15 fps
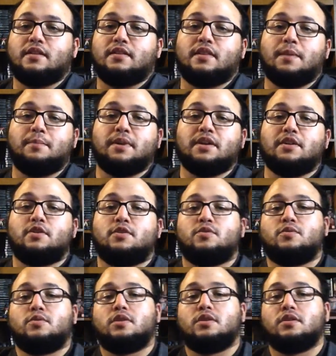let me
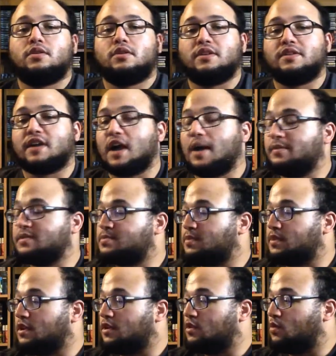know in the comments
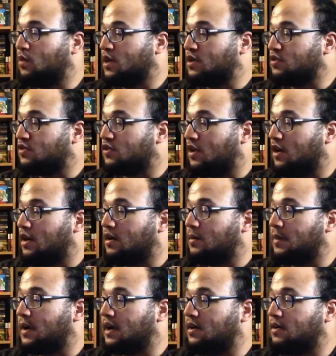below what you thought
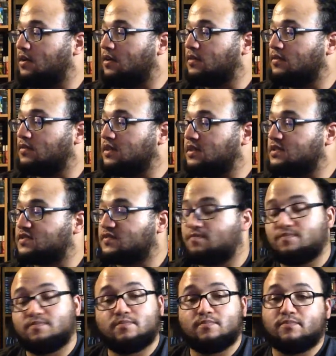about these
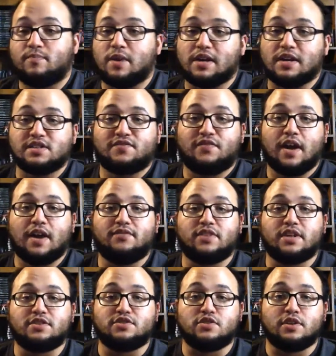i guess five
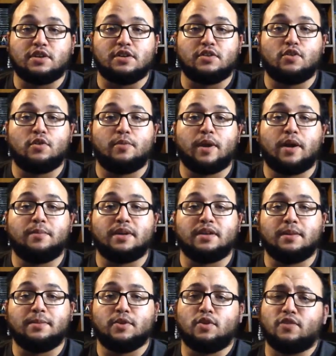things you didn't know about me
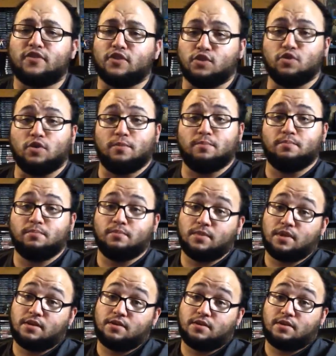let me know if you knew them
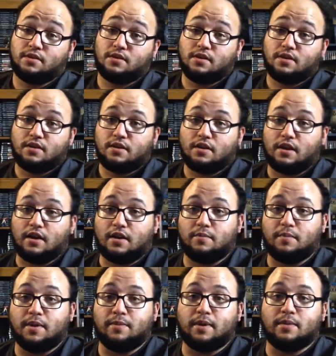
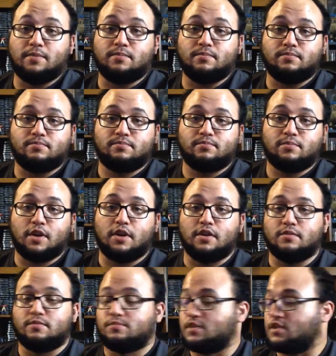and maybe i'm you
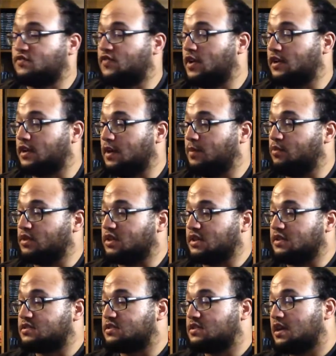know just fucking up with
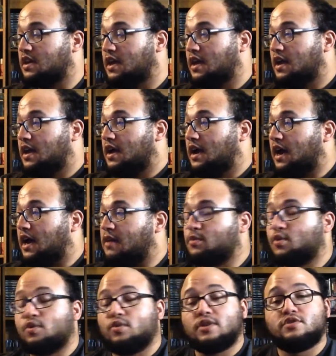this. i
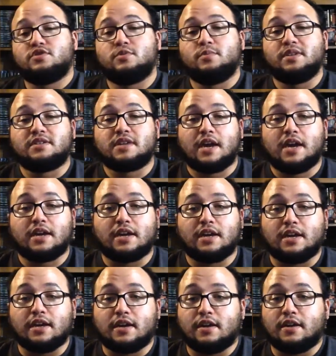am going to be
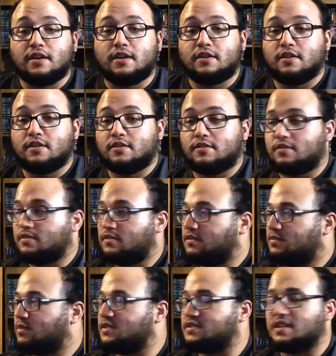tagging
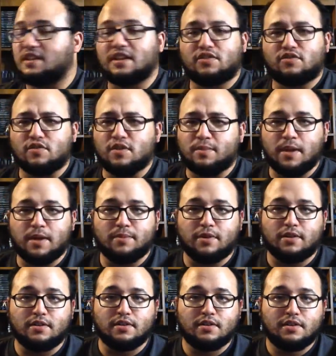what is it like three
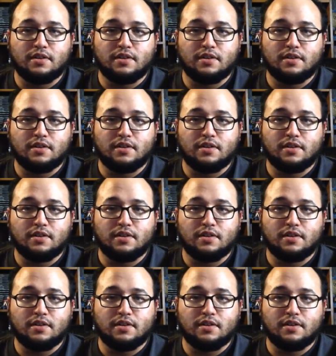people